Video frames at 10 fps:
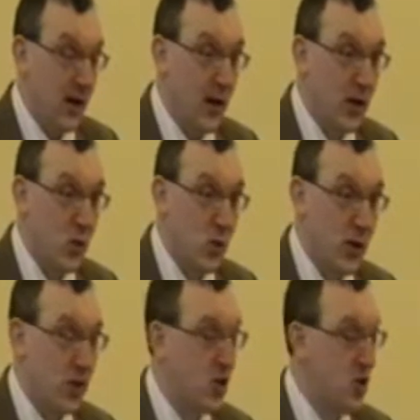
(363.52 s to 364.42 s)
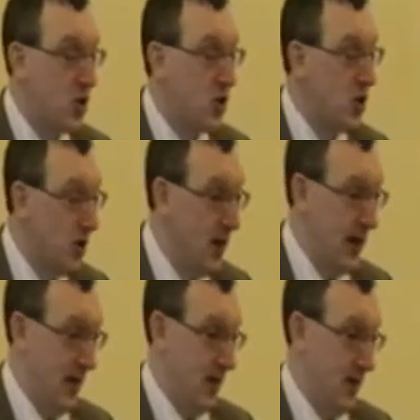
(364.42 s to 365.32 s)
And our works
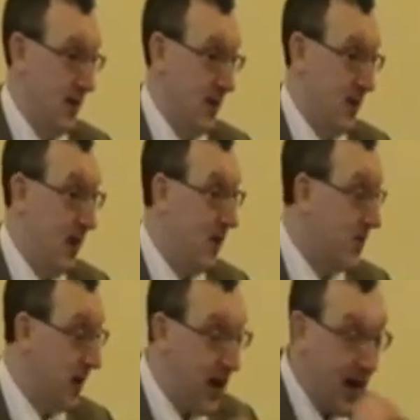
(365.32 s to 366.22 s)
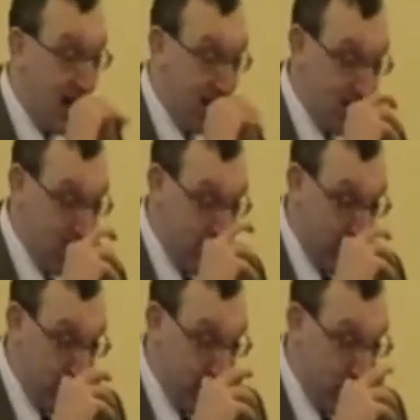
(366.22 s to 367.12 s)
surely have to add
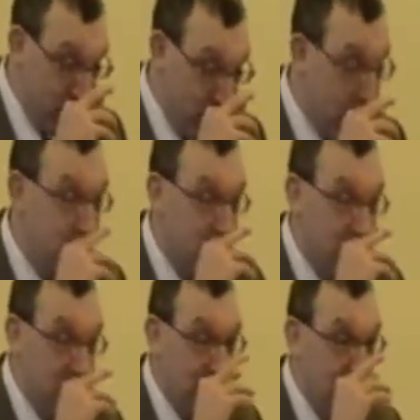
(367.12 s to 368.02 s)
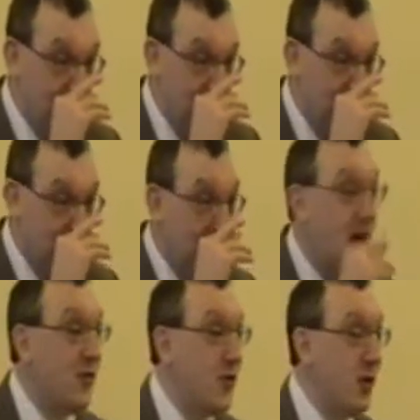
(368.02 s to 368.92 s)
something to it. And
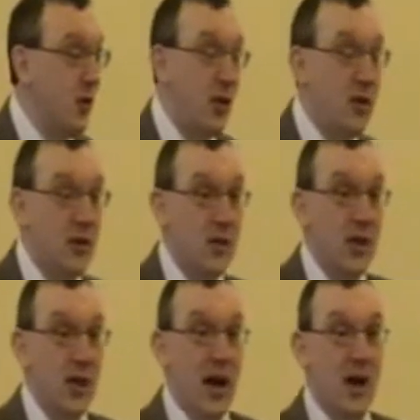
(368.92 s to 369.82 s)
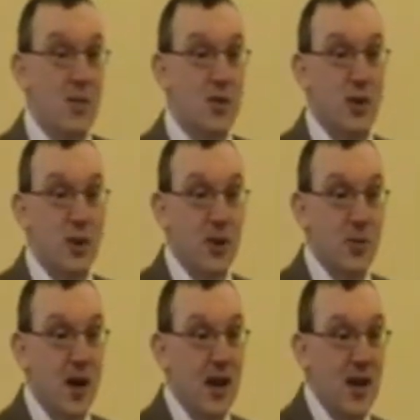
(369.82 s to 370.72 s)
after all, I'm as good
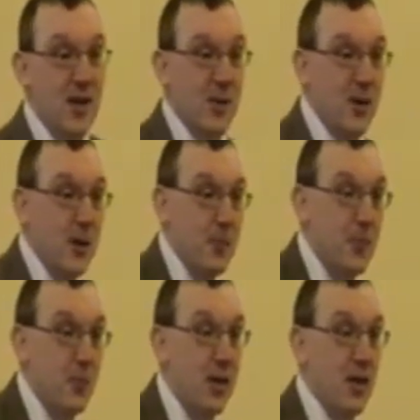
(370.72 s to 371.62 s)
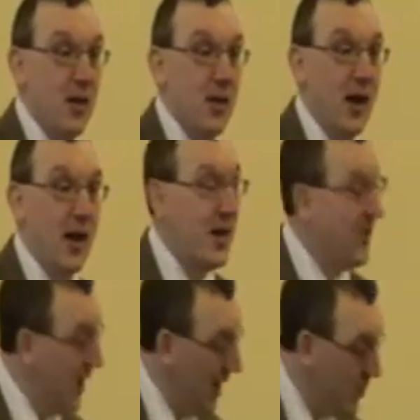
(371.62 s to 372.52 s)
as my neighbour, and
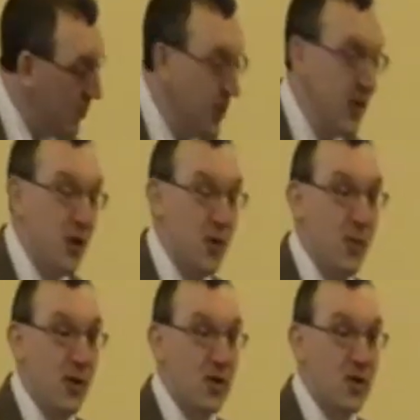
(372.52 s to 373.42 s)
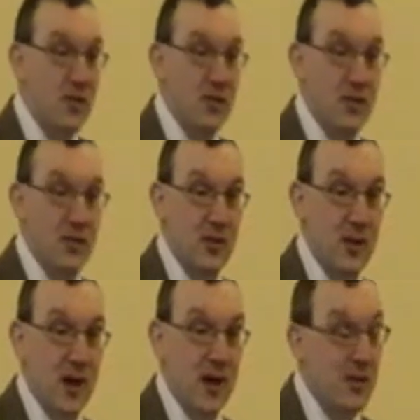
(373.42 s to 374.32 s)
I think I'm a pretty good person,
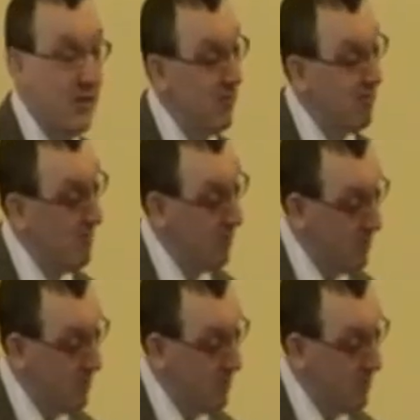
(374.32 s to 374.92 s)
and